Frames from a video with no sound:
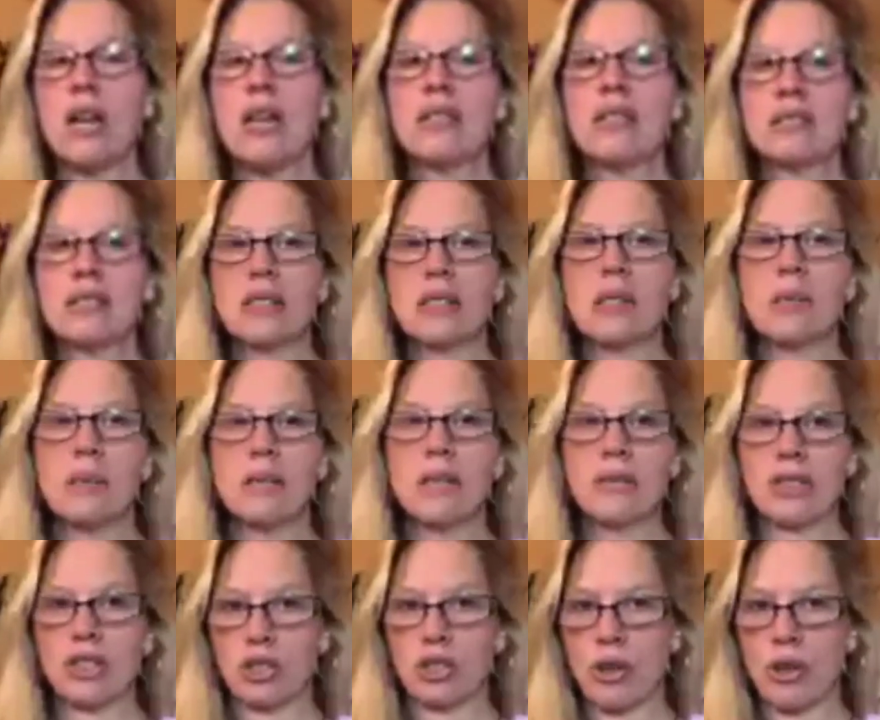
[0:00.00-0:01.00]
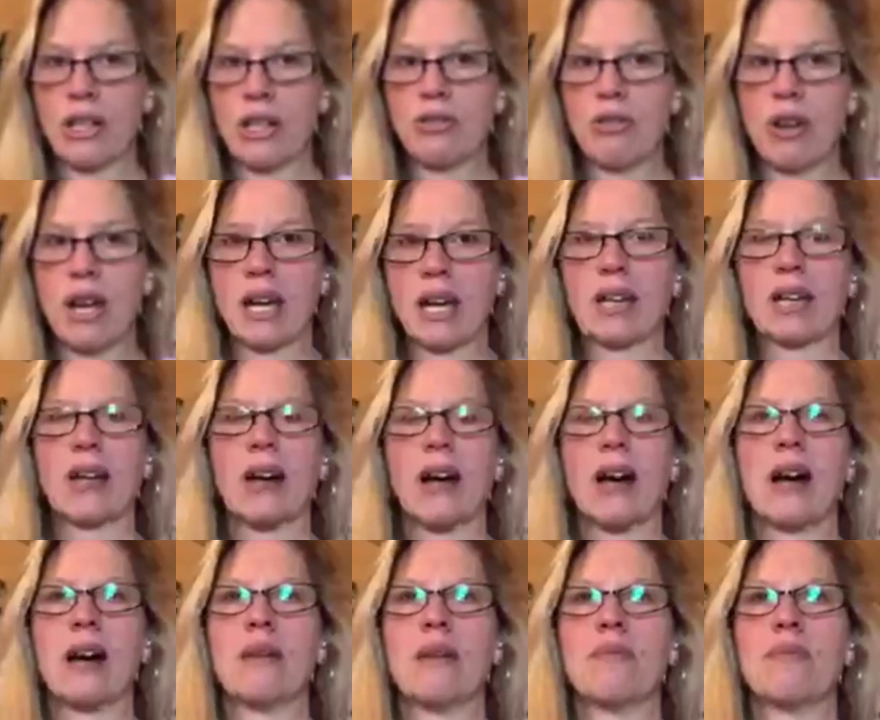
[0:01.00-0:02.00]
still a bit of a train wreck.
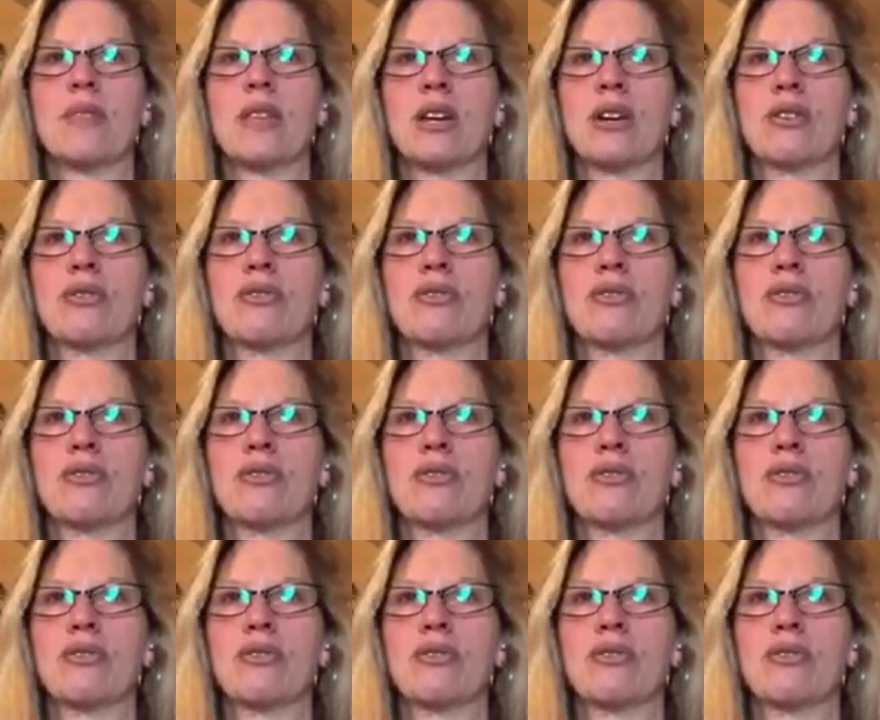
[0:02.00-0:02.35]
They're